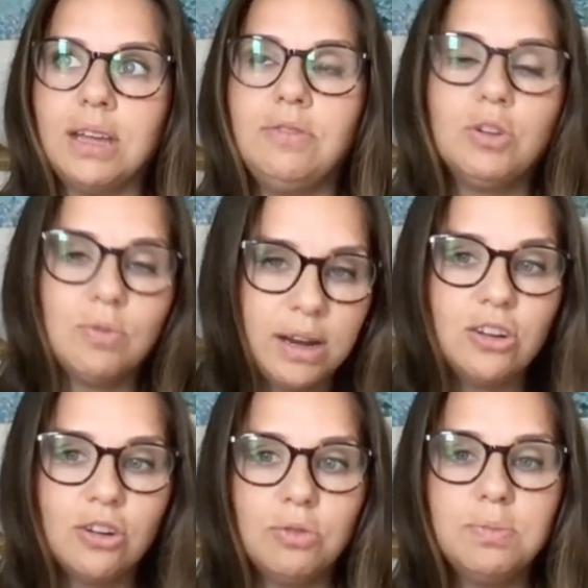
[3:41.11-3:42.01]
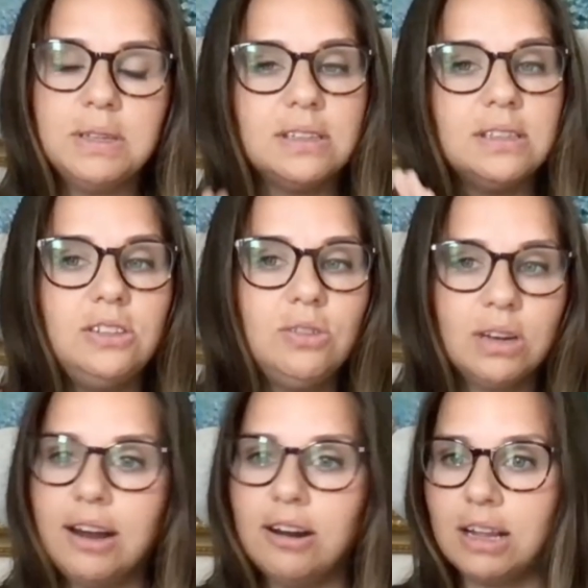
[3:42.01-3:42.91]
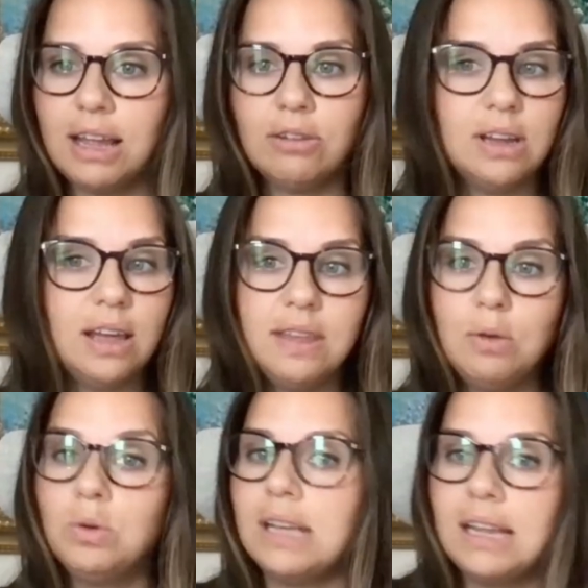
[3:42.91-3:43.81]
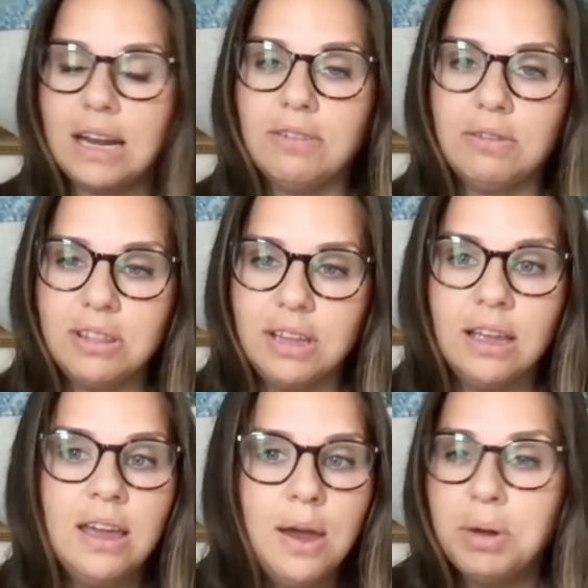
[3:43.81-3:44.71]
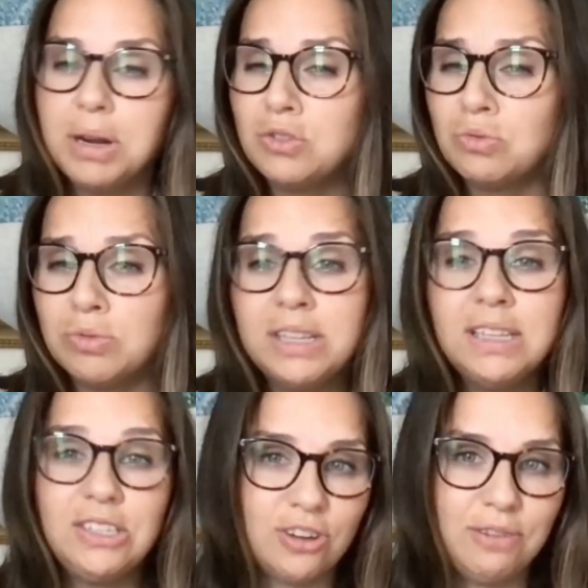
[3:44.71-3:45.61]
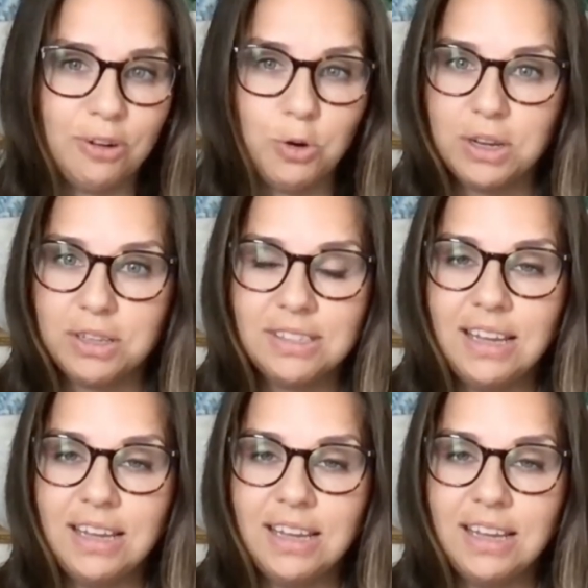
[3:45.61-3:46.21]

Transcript: if you're running your own business, you can hire an accountant and they will take care of everything. But it's really straightforward.